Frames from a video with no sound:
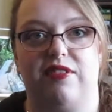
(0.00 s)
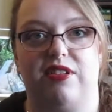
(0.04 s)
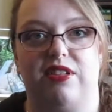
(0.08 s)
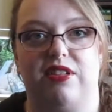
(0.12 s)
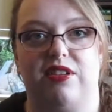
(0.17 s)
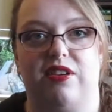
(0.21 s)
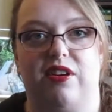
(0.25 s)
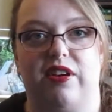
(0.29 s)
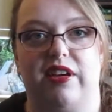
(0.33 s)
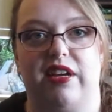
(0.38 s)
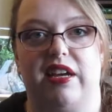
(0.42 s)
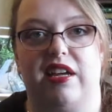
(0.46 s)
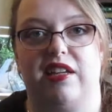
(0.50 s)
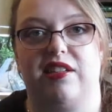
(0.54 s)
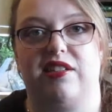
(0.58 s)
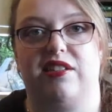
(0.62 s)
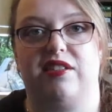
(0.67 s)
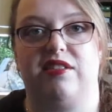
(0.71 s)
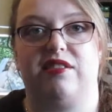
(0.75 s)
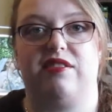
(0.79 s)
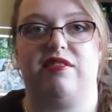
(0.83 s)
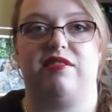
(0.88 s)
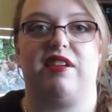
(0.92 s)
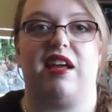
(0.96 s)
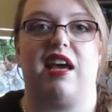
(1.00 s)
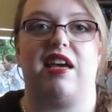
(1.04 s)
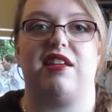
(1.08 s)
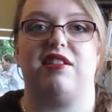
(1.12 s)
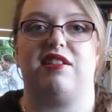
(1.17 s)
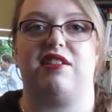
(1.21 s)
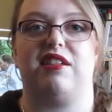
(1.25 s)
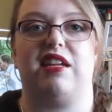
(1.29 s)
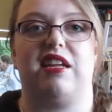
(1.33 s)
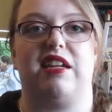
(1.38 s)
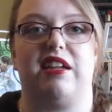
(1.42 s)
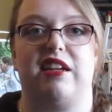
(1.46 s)
So I guess as
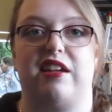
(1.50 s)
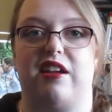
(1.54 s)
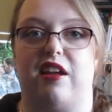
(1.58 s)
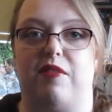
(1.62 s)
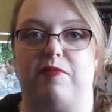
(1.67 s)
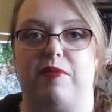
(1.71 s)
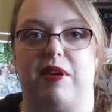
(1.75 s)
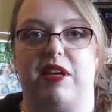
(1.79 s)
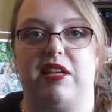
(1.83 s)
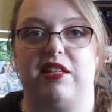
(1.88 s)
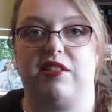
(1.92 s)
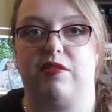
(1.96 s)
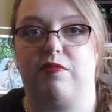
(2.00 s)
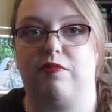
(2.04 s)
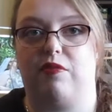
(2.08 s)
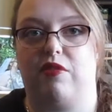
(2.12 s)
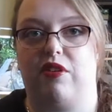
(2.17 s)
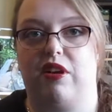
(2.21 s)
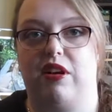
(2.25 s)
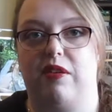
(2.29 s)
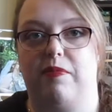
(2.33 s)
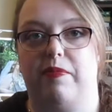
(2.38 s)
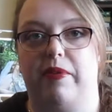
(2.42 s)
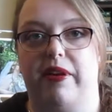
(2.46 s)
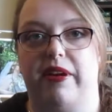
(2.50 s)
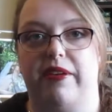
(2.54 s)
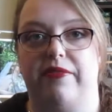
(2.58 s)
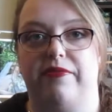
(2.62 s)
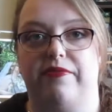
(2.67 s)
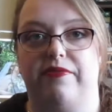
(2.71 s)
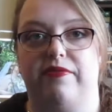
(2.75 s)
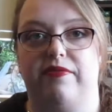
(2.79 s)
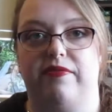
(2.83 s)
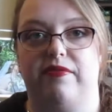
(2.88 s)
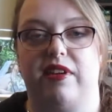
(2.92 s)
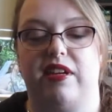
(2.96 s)
needed I'll make some more, but
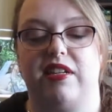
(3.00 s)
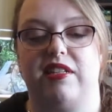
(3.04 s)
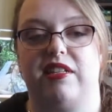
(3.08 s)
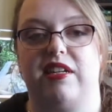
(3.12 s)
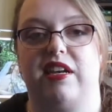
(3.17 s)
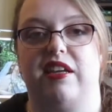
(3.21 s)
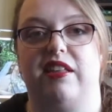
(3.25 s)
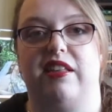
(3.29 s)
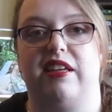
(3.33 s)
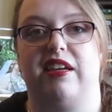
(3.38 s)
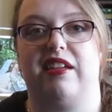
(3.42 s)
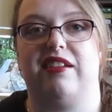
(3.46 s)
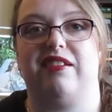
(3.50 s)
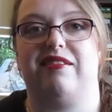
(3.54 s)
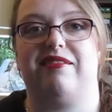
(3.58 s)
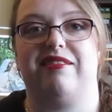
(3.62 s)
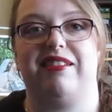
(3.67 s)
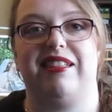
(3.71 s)
until then,